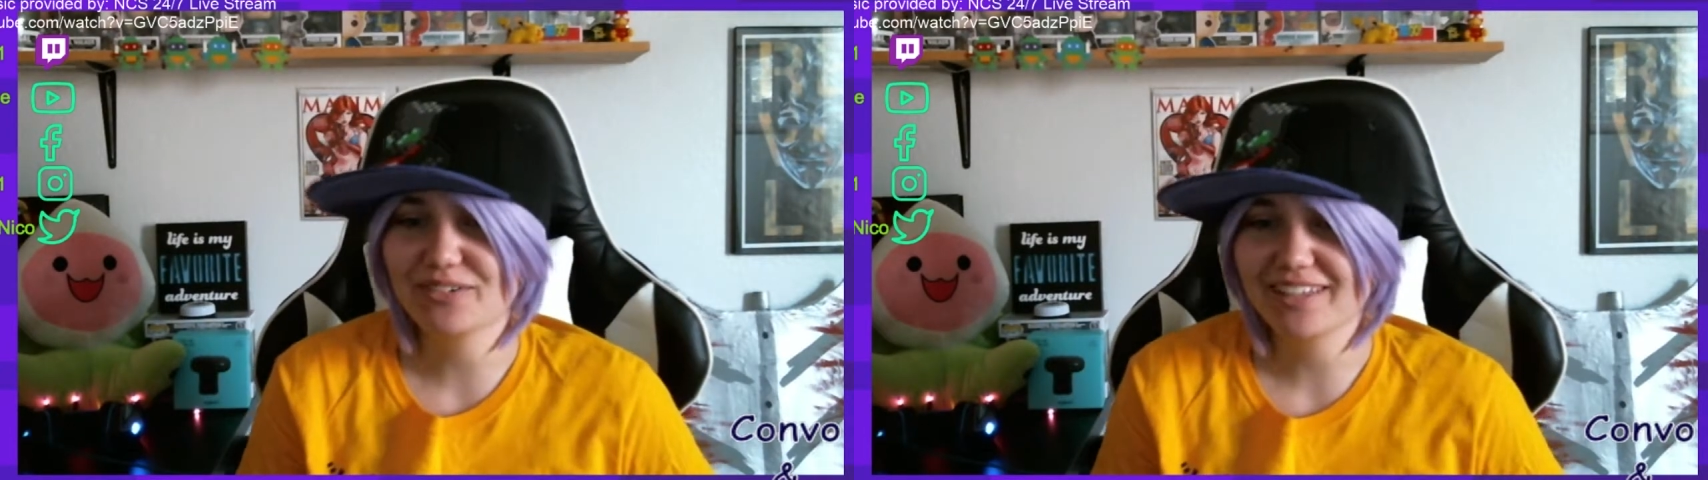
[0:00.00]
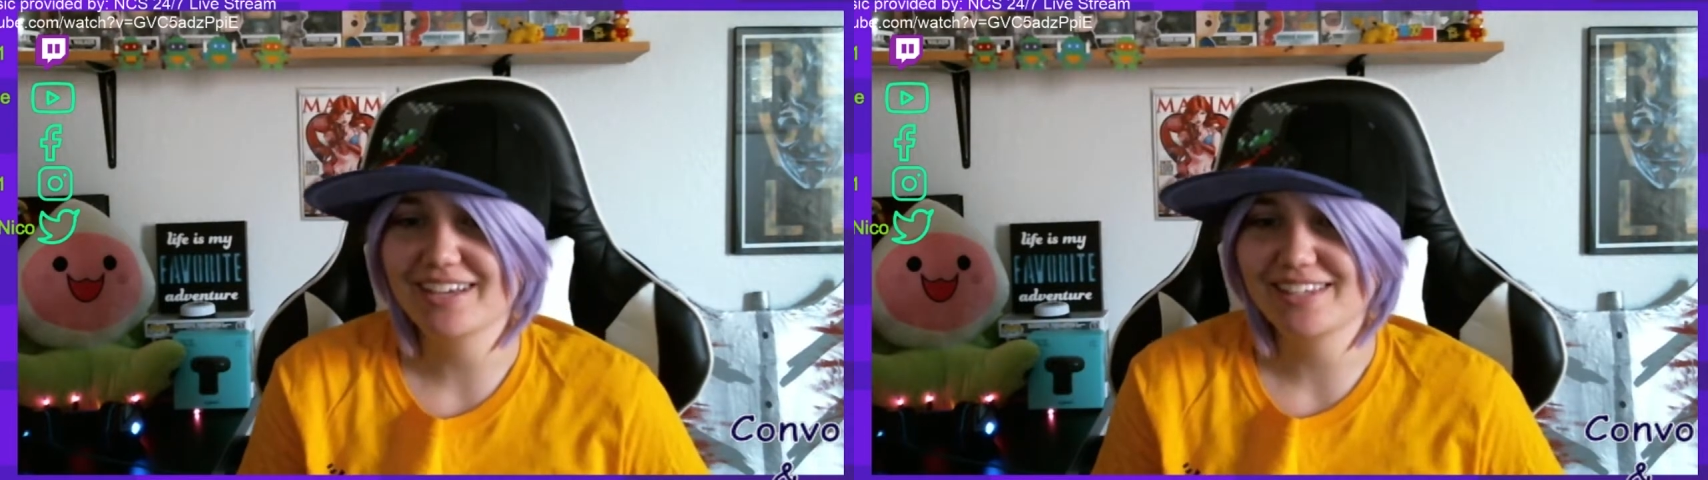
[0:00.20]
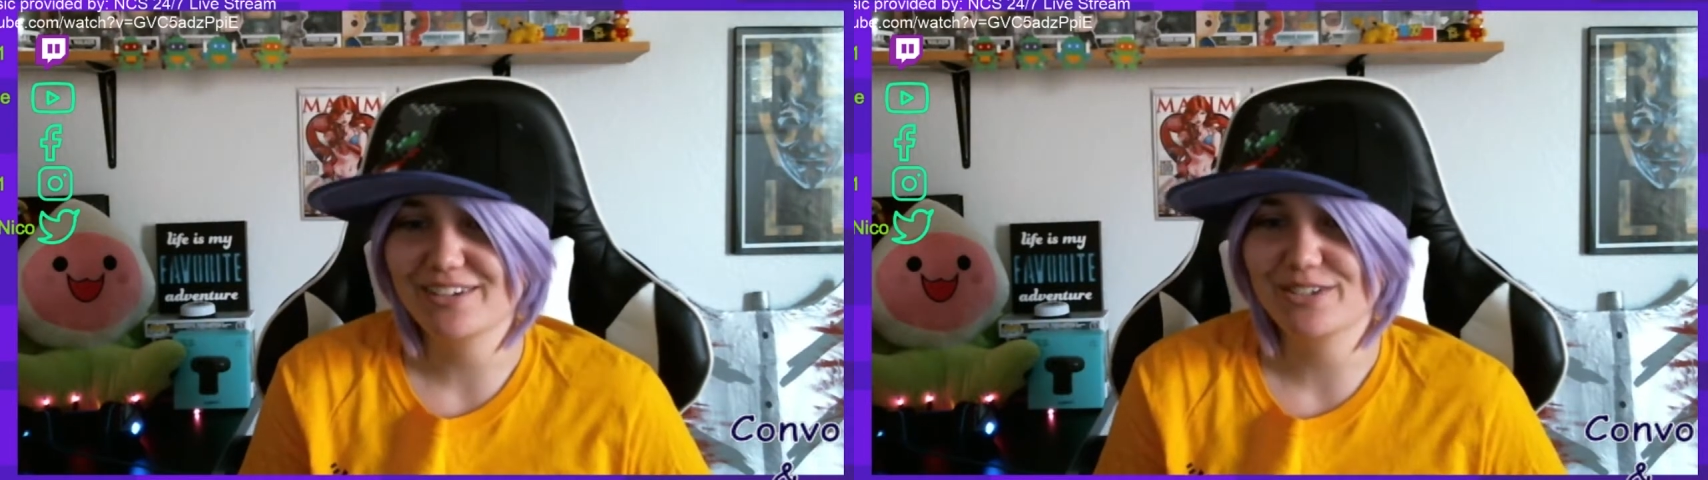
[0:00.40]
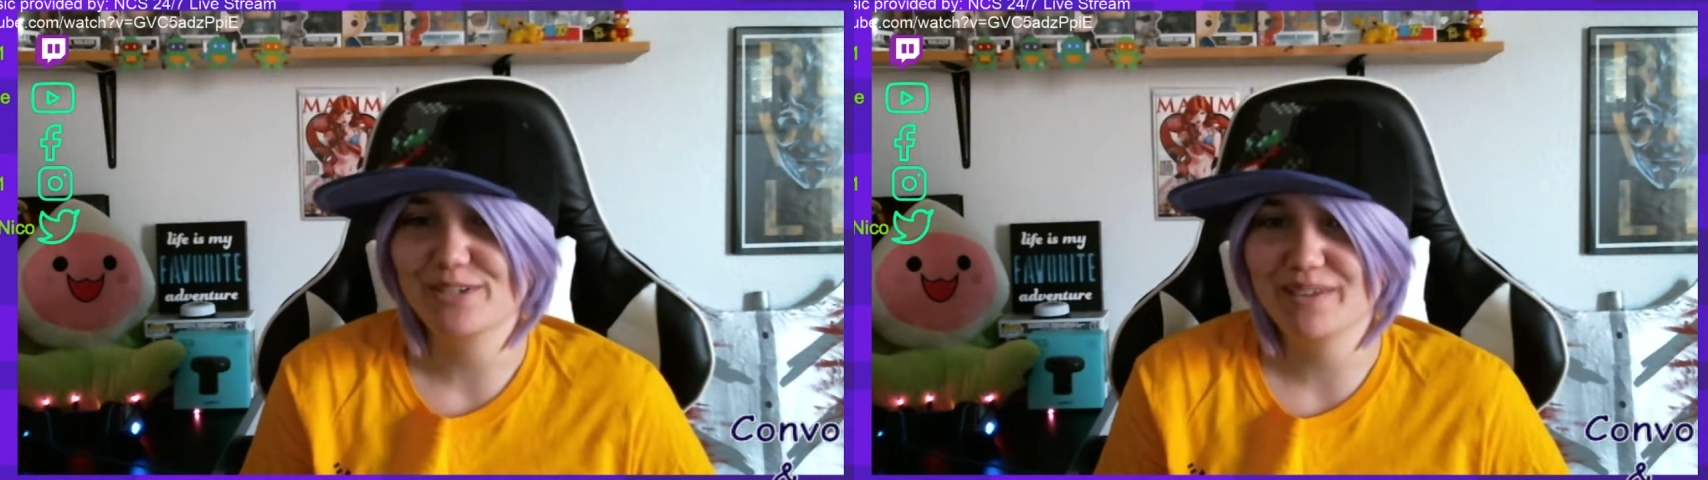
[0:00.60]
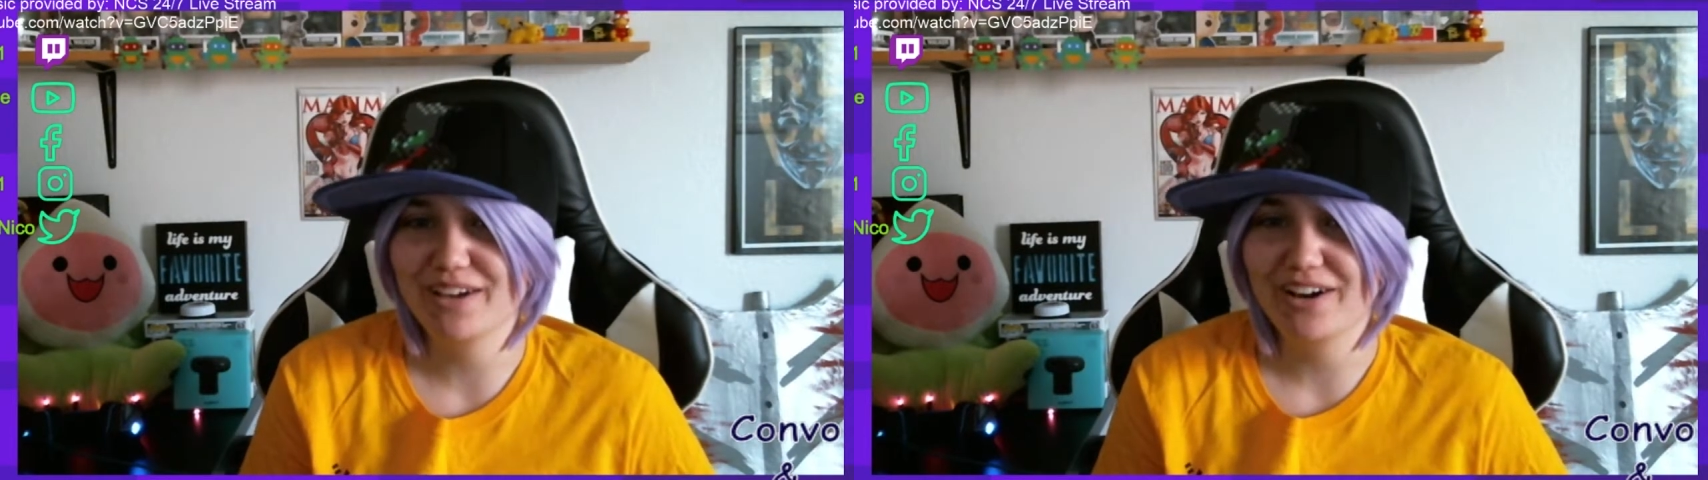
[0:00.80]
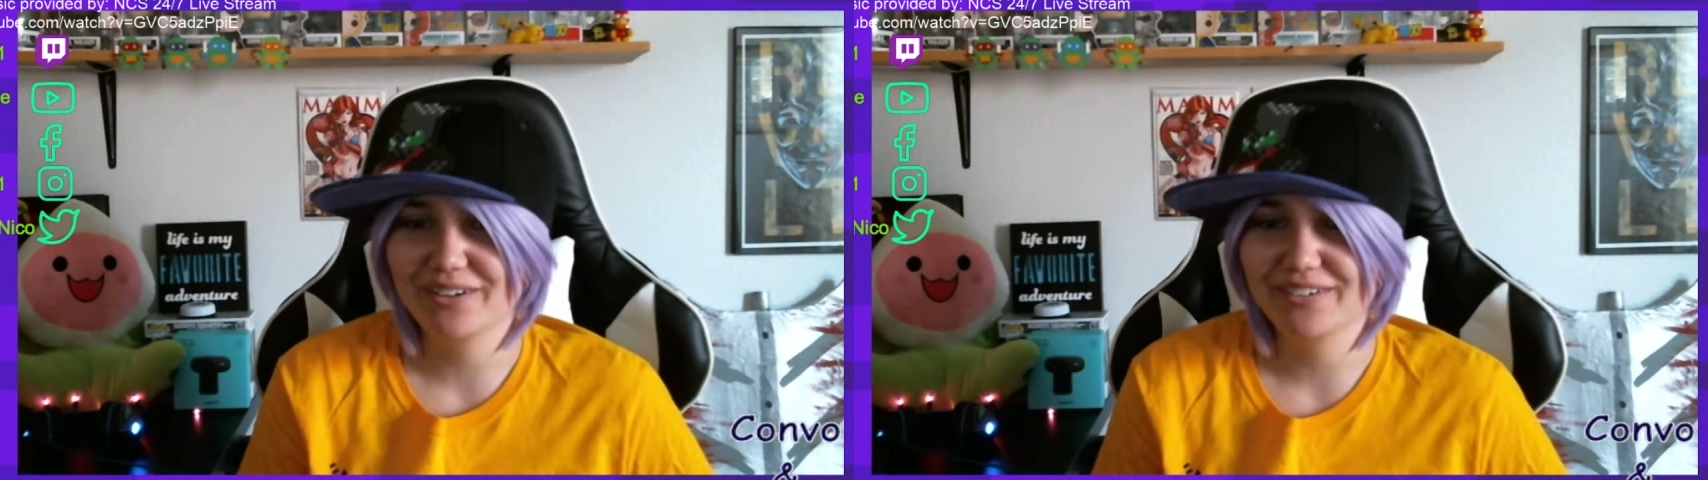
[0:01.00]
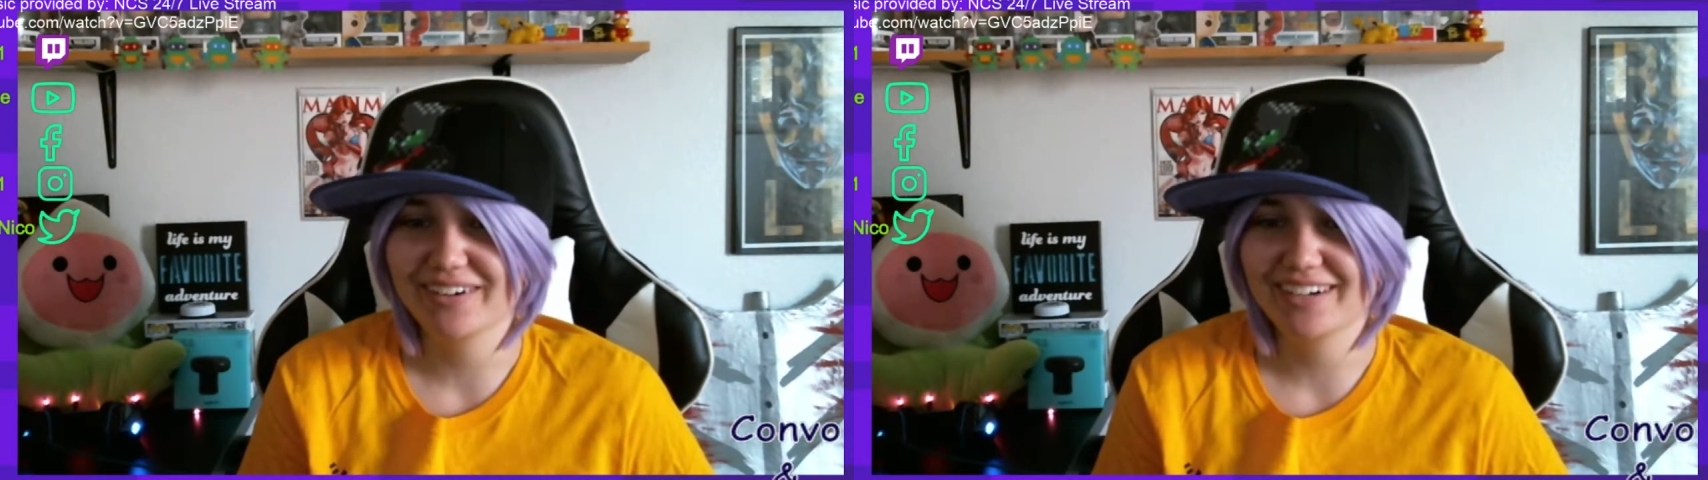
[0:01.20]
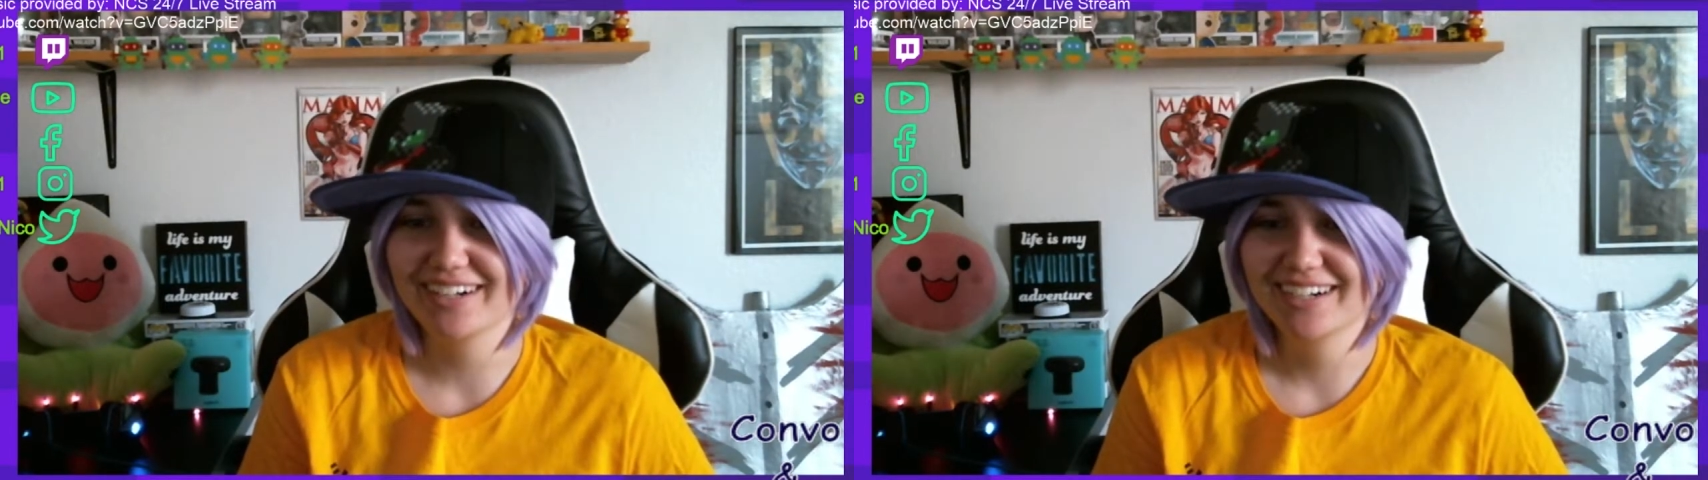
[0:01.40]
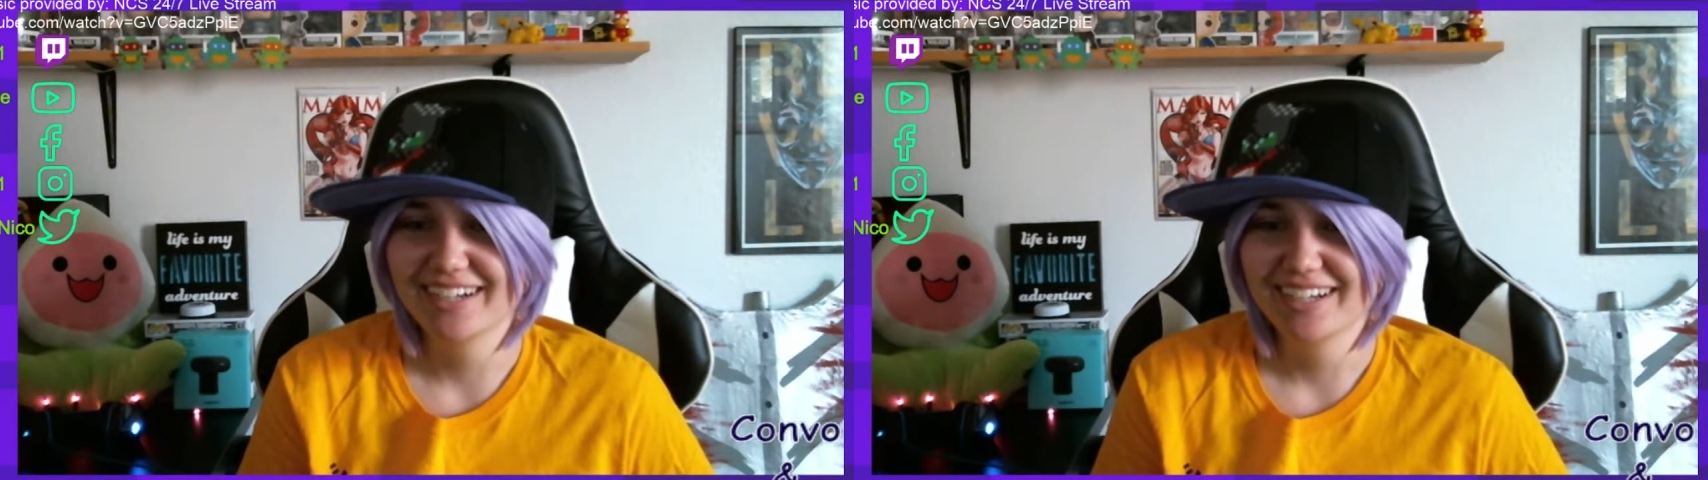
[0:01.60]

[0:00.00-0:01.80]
realize I used to be awkward.